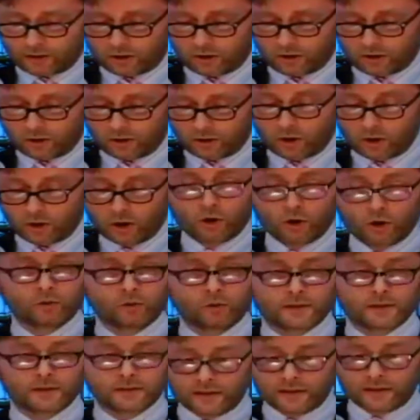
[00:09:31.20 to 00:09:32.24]

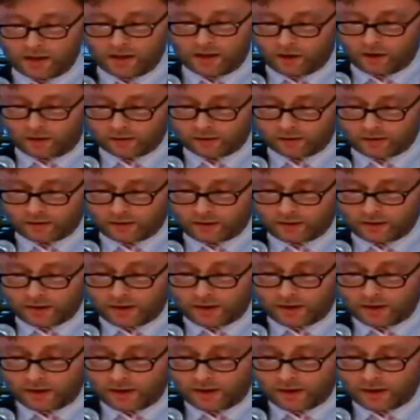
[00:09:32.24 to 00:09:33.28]
However,
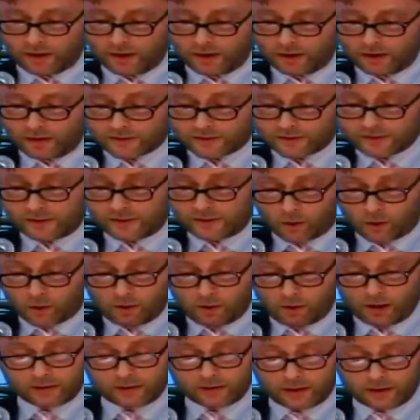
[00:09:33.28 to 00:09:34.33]
after the
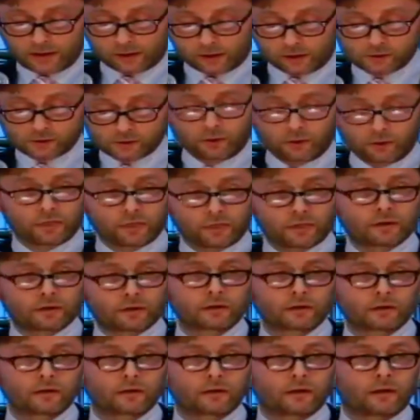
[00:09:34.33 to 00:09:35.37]
death
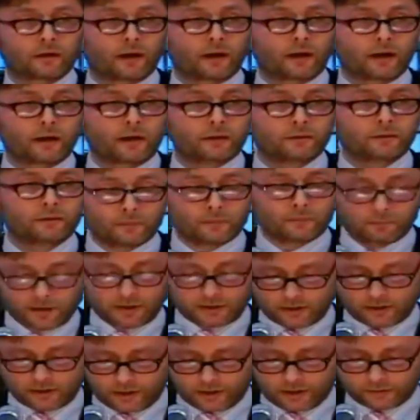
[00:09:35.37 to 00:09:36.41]
in
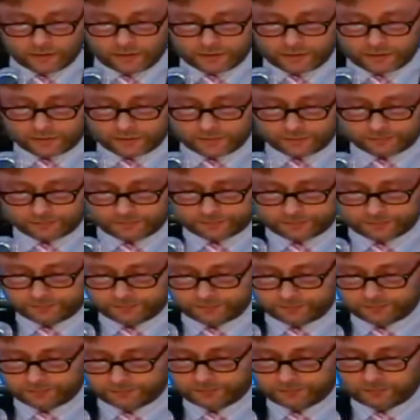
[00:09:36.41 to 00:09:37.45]
1572 of
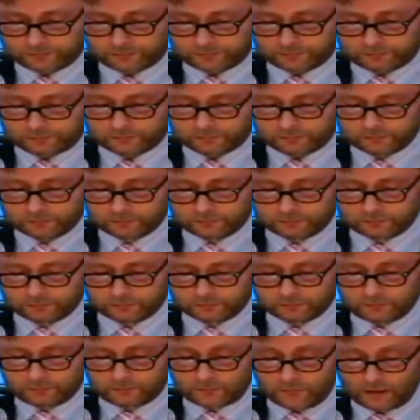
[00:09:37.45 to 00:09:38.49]
Francisco de Borja,
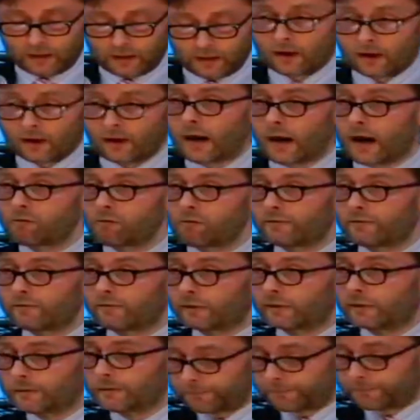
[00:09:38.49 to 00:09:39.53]

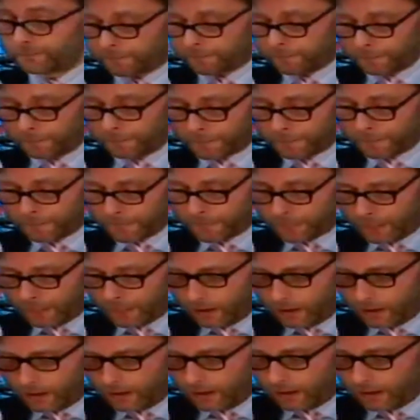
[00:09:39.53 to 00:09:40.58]
born exactly
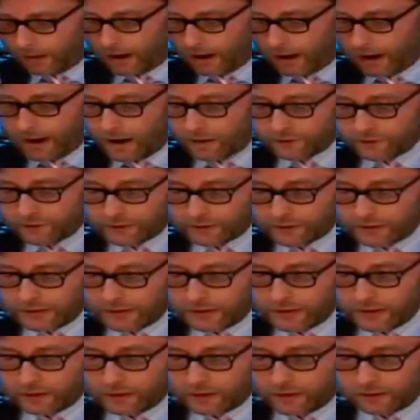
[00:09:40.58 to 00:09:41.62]
400 years
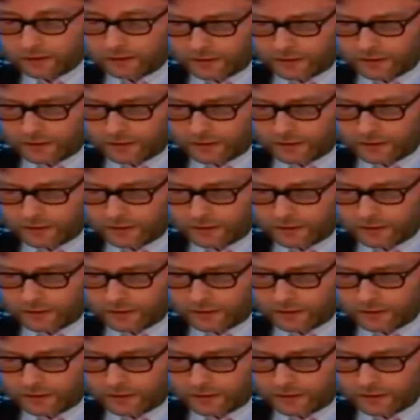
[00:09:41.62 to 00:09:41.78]
ago,